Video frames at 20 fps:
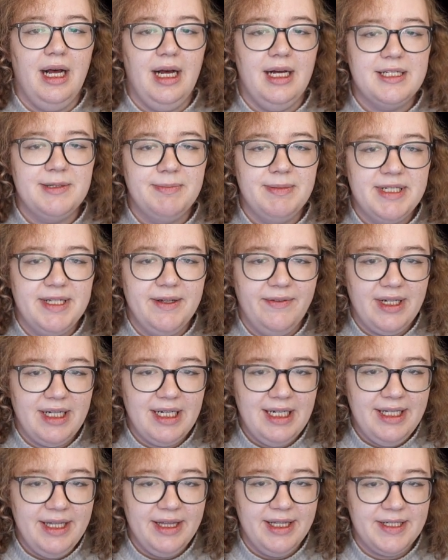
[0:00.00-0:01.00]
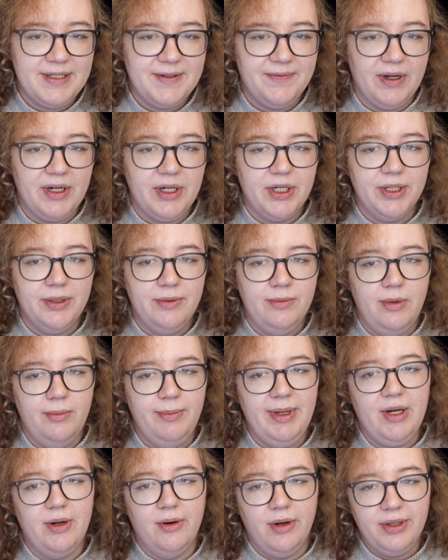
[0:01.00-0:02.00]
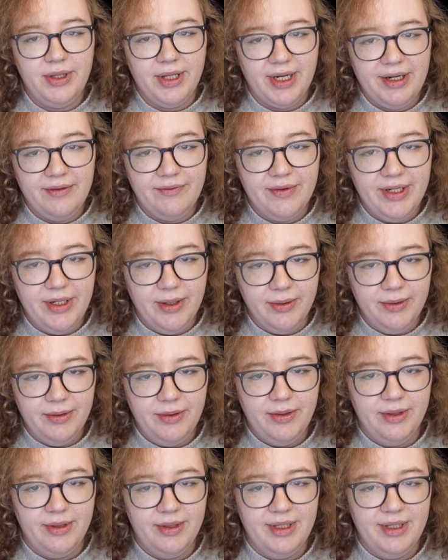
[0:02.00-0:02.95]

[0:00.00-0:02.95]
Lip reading: Specifically, this function will be called on every node.